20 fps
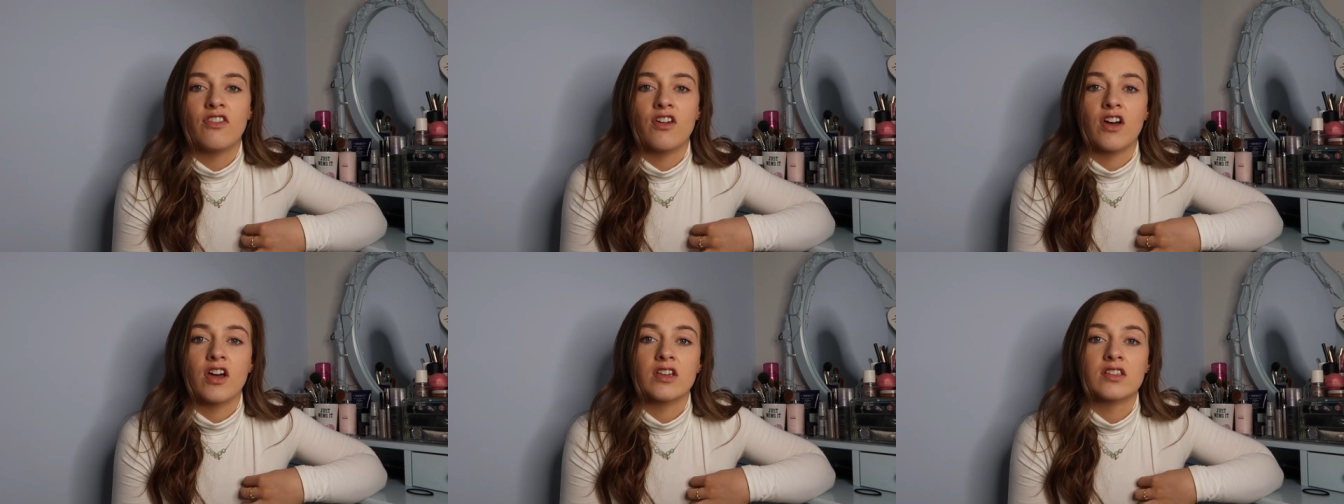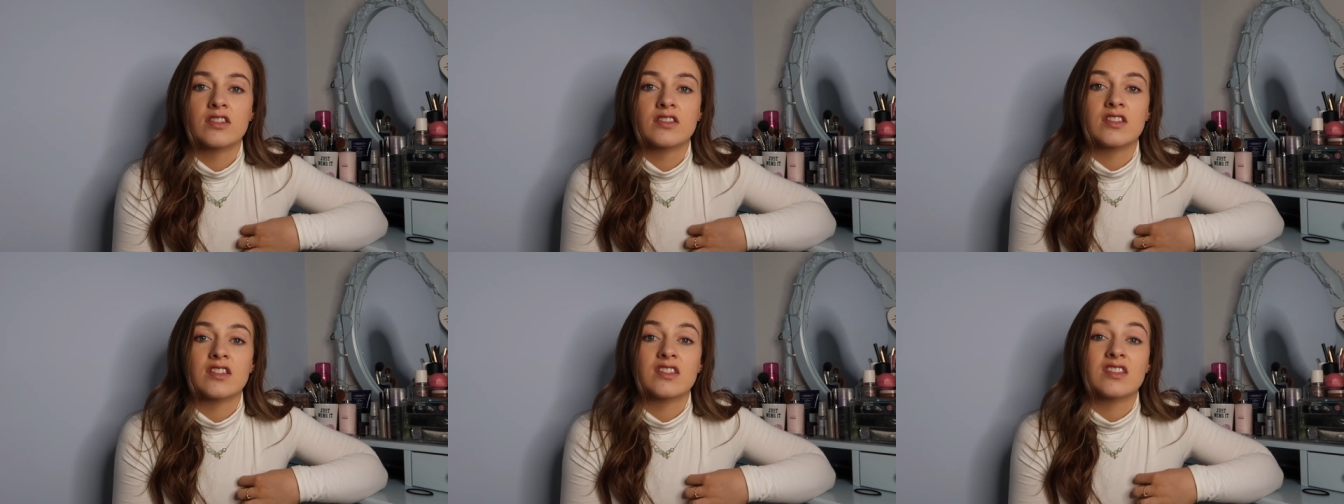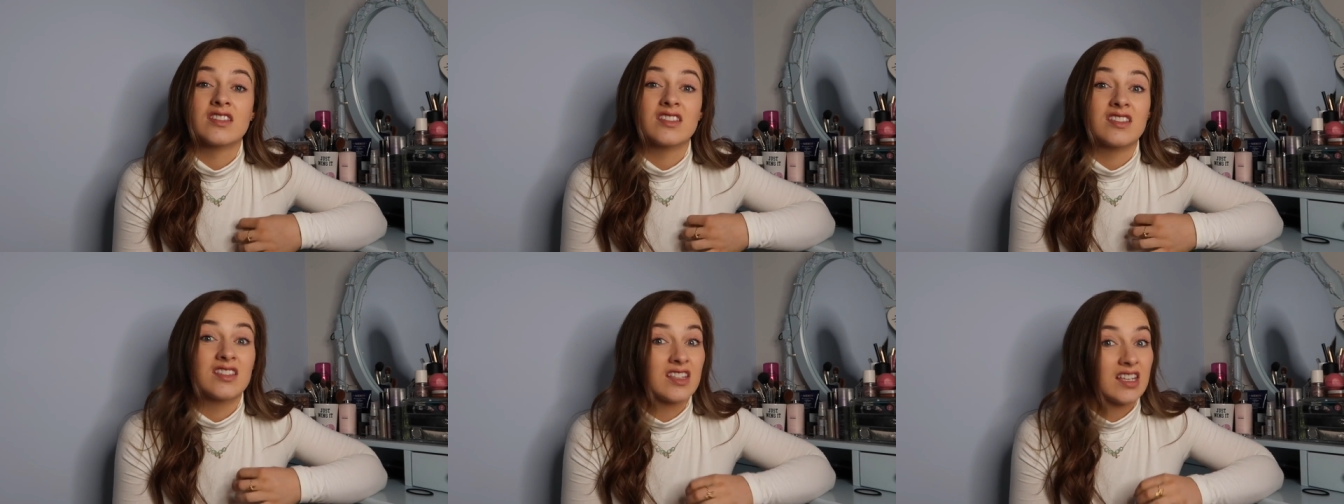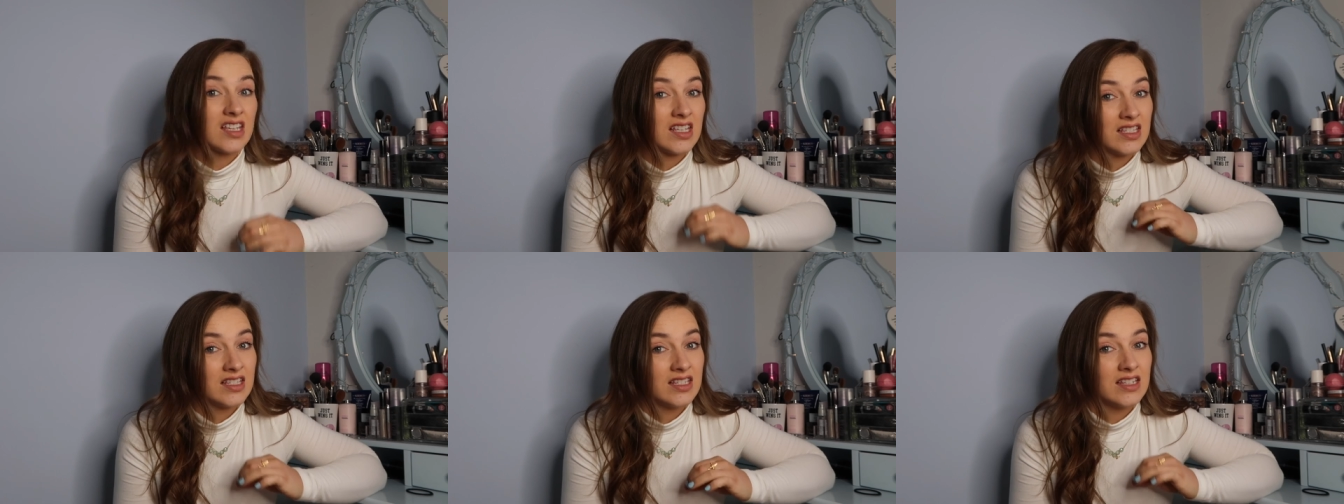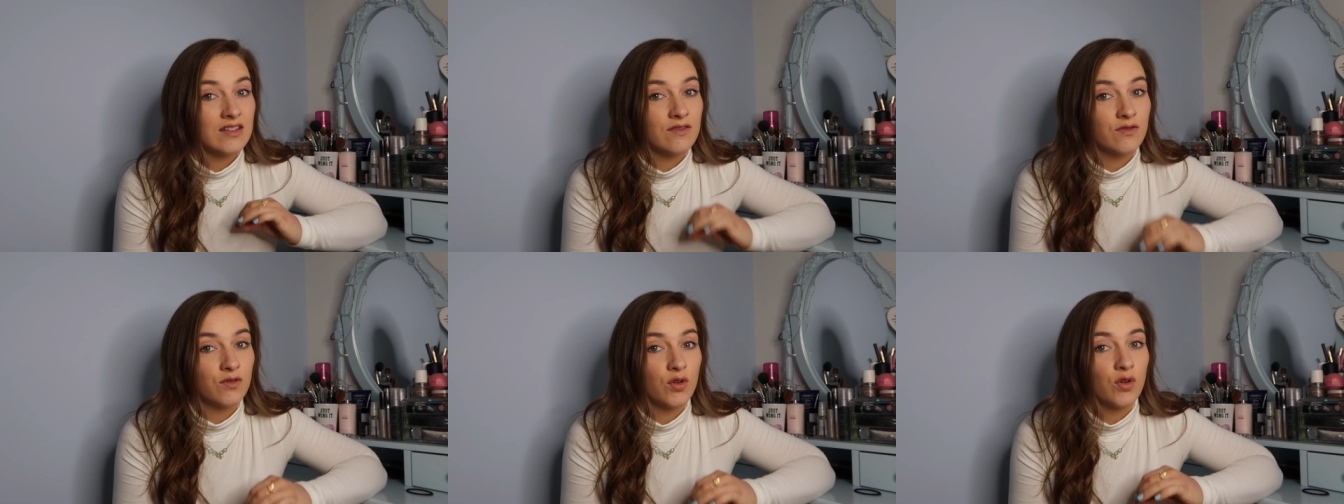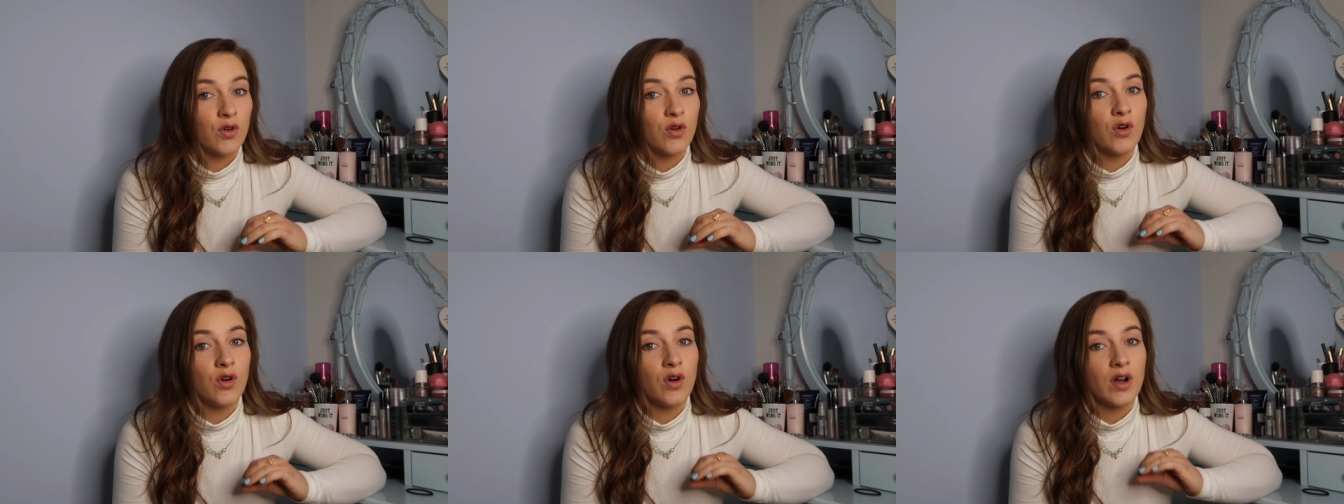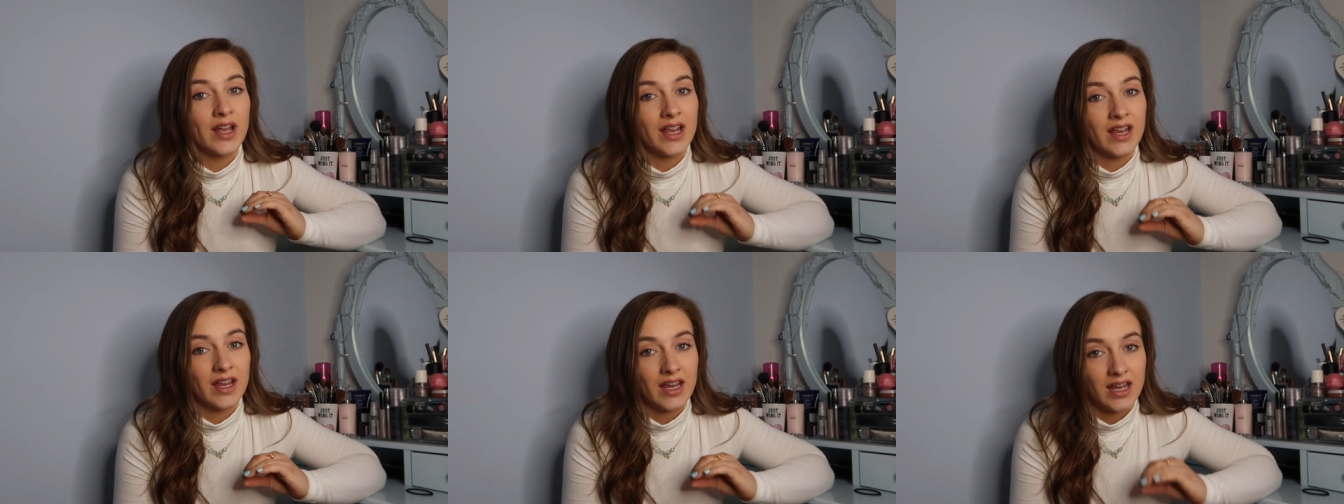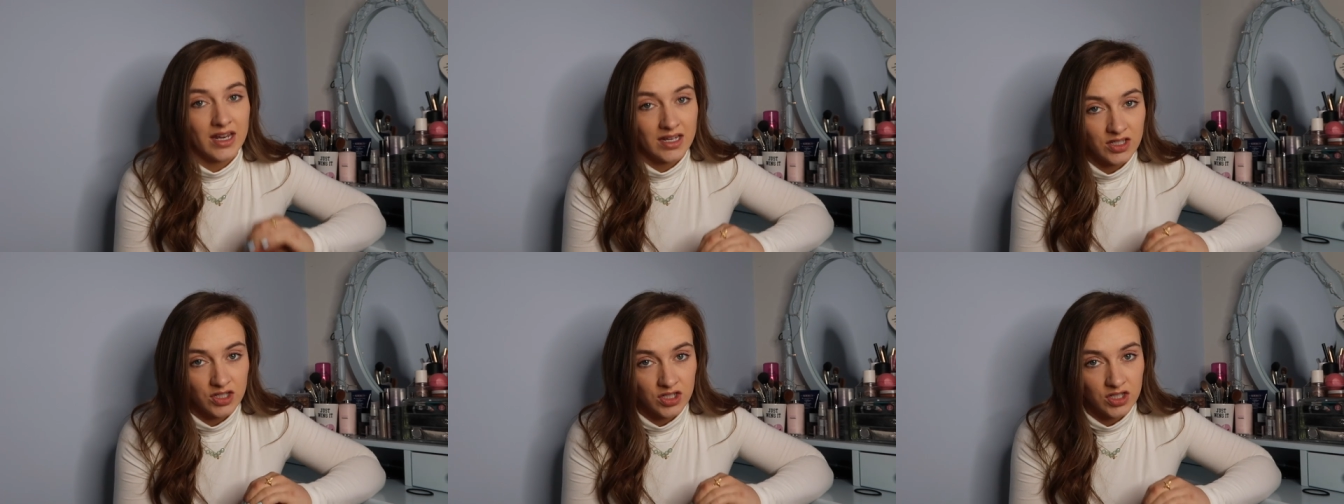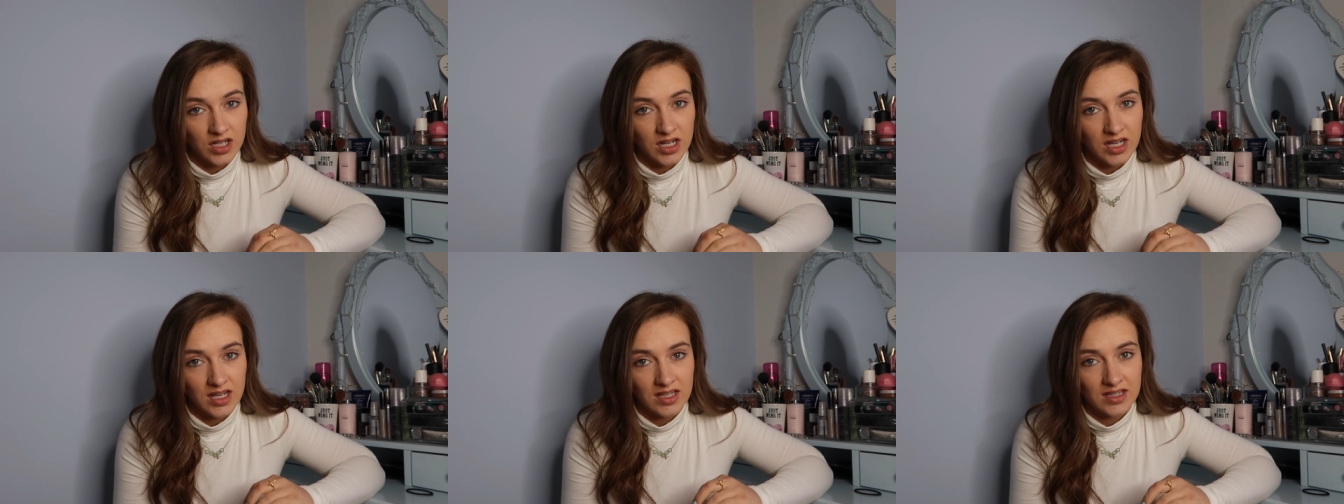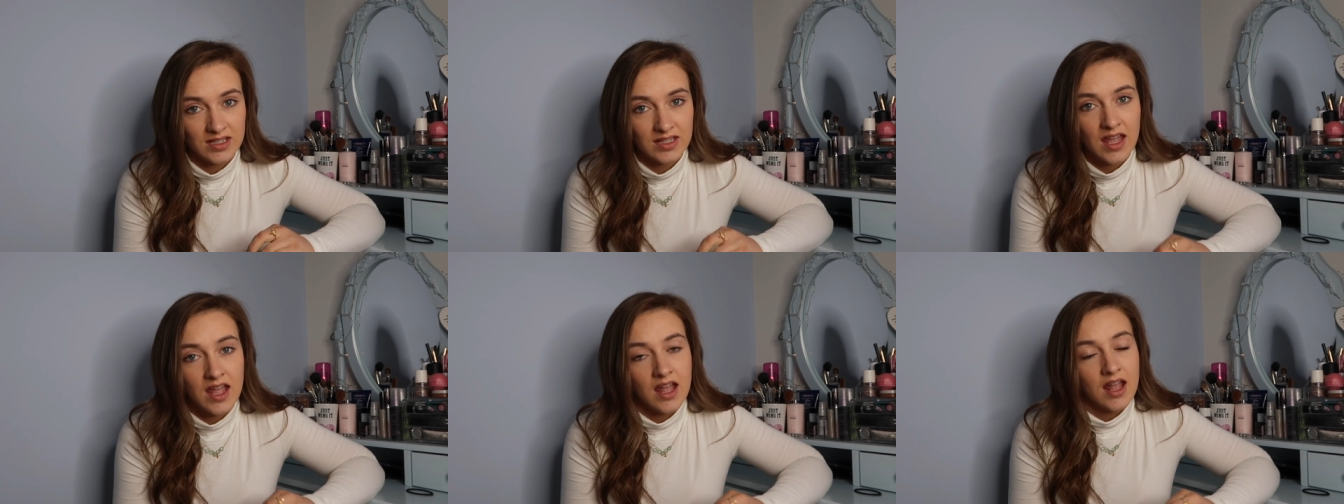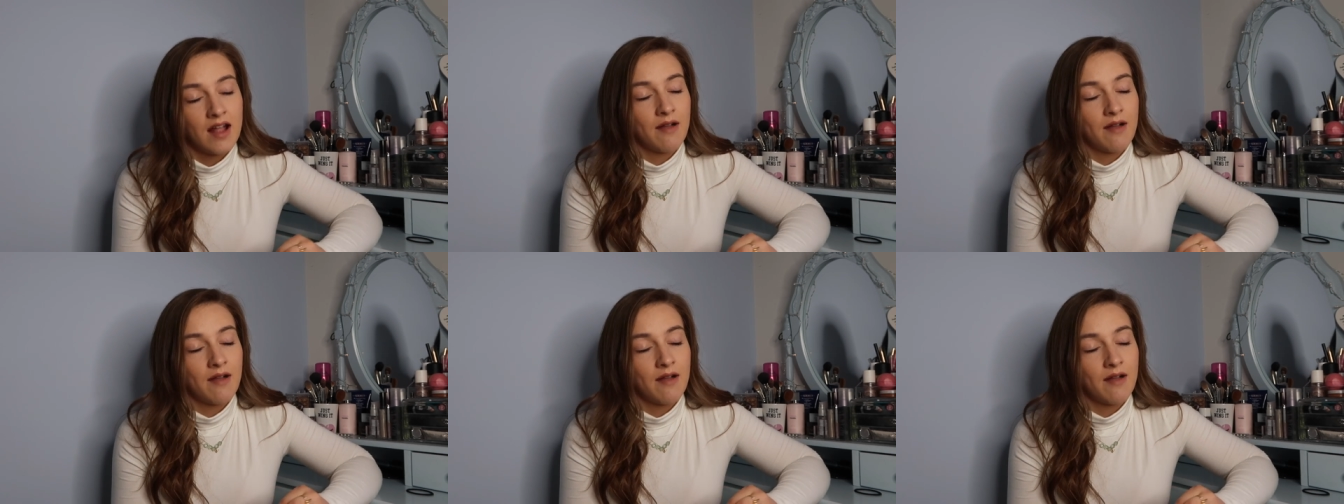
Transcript: thus 64 inches.